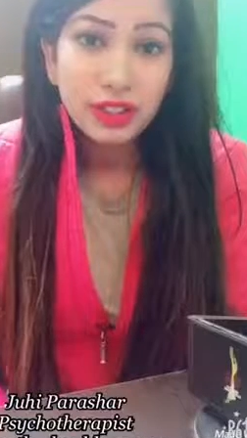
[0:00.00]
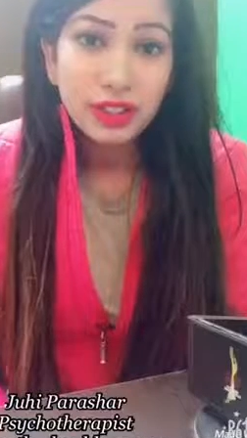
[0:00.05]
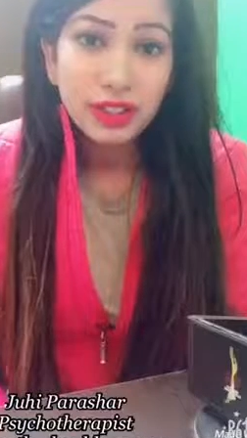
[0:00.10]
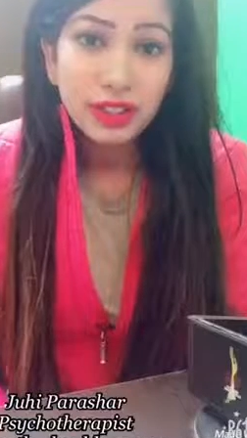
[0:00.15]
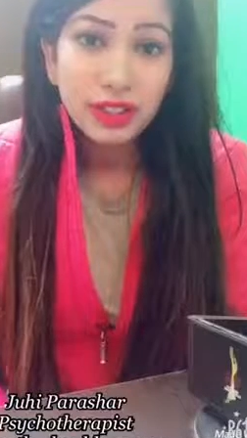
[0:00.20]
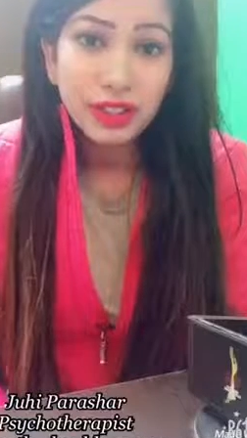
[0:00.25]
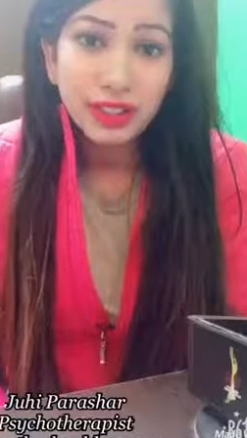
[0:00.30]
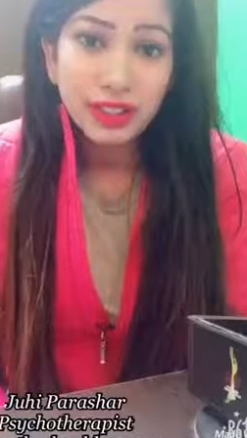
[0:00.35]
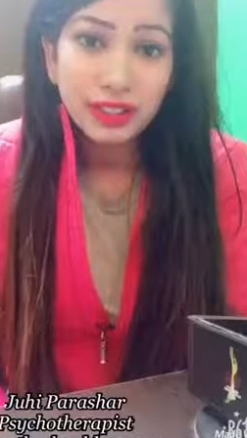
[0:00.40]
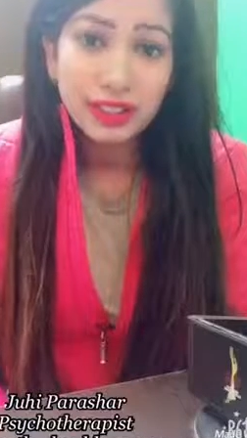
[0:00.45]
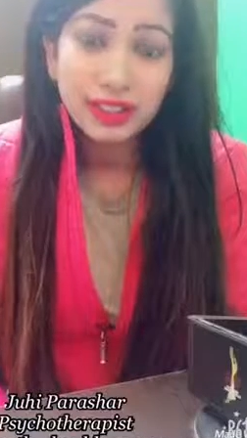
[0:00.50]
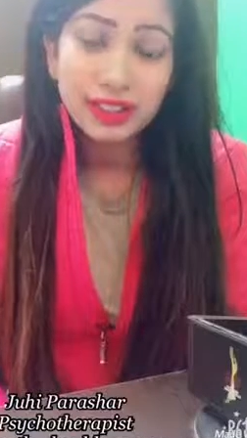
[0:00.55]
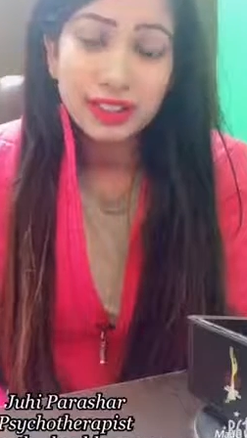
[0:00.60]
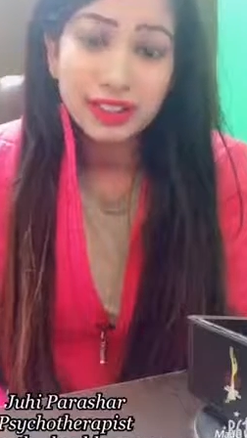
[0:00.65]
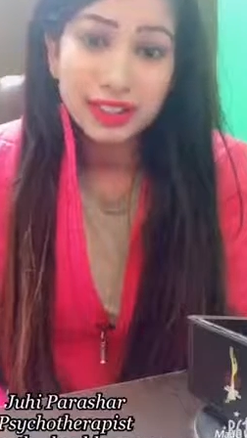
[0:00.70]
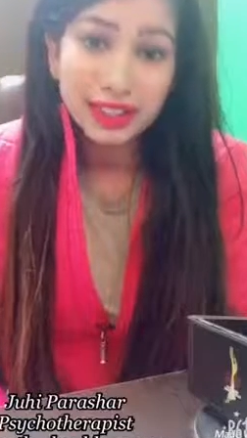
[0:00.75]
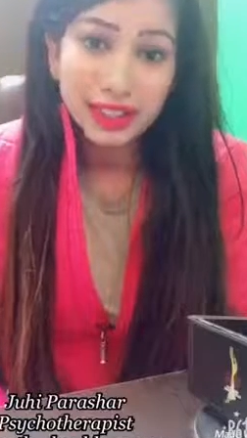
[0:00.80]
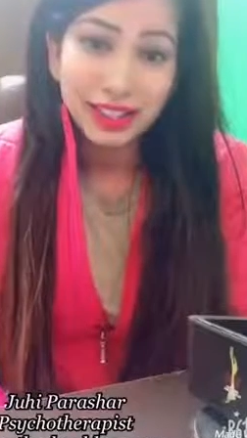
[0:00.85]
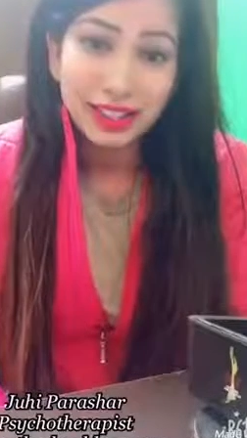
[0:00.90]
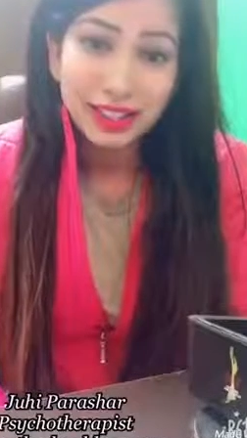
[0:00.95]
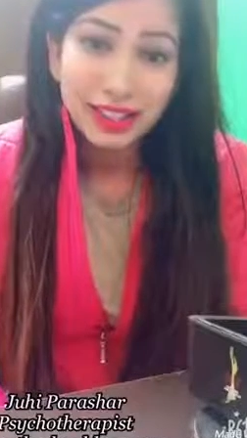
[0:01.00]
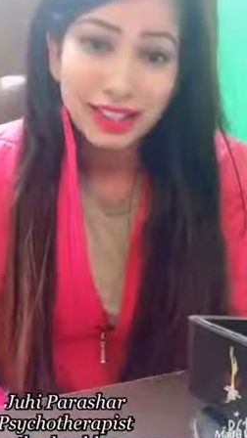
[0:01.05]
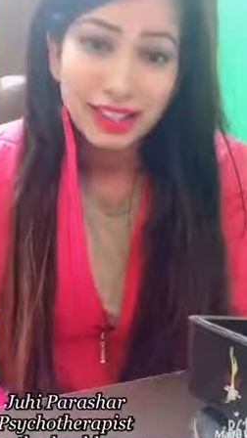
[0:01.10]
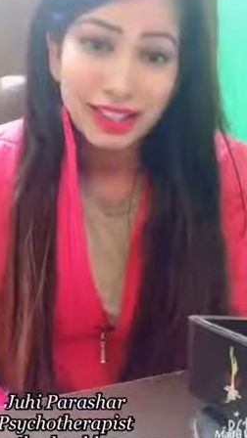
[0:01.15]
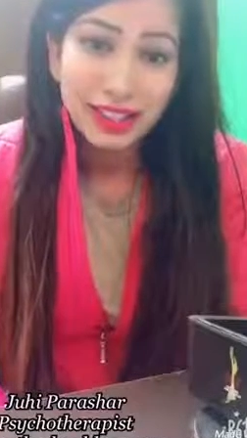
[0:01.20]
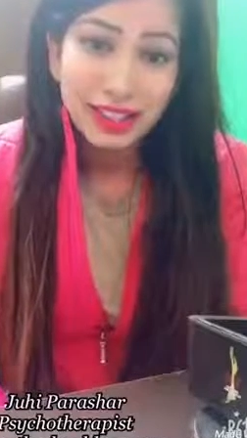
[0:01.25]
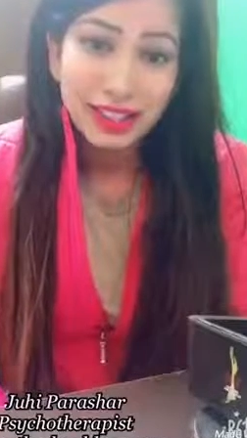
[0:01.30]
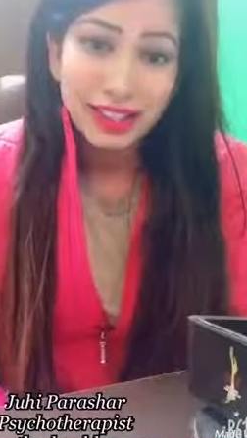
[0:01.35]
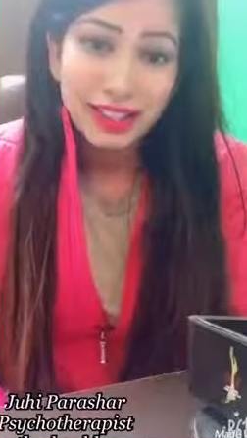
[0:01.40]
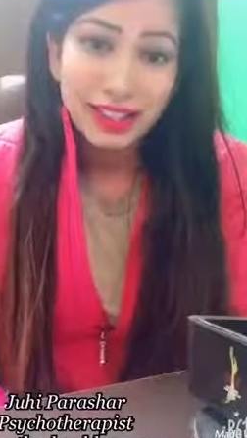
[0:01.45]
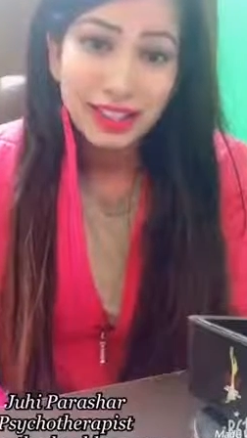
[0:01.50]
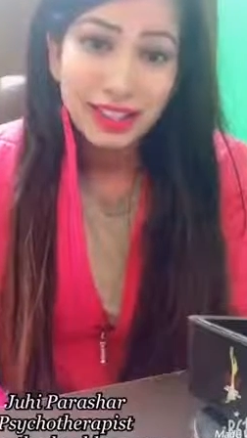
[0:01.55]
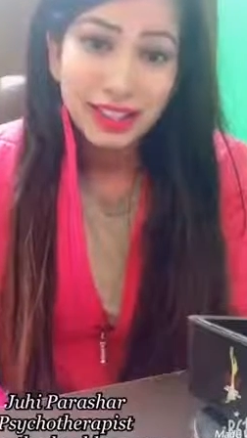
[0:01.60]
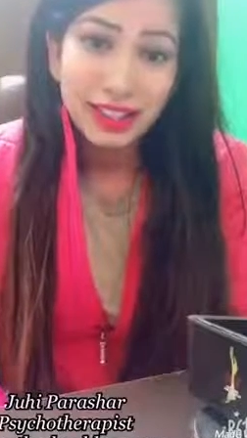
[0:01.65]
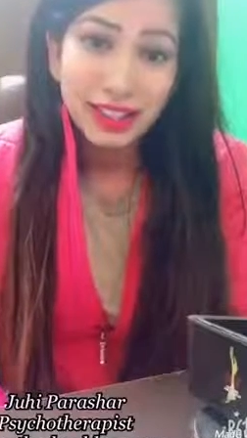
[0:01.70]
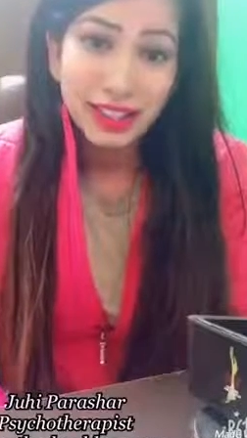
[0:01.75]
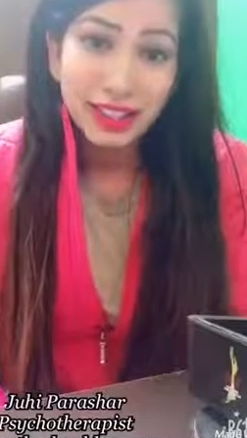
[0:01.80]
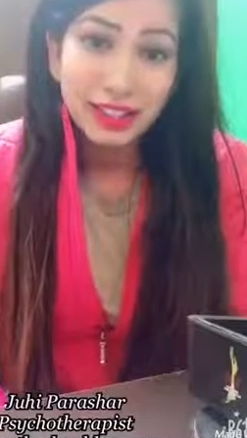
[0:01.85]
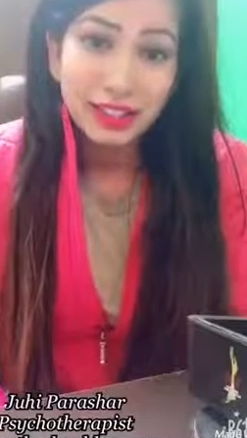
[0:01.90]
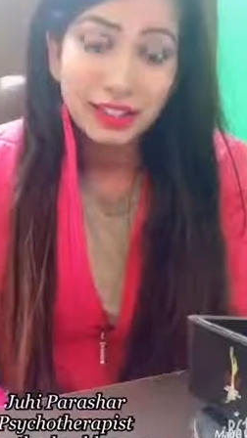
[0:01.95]
he gets anxiety,
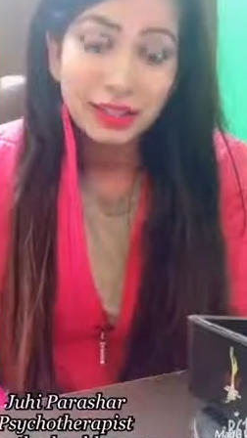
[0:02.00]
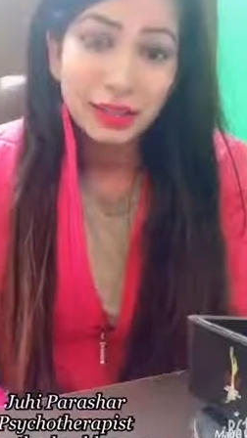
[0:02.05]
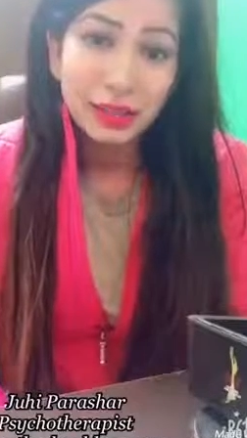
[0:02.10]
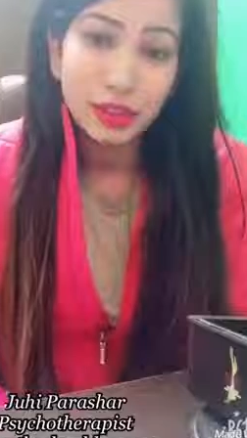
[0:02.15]
and to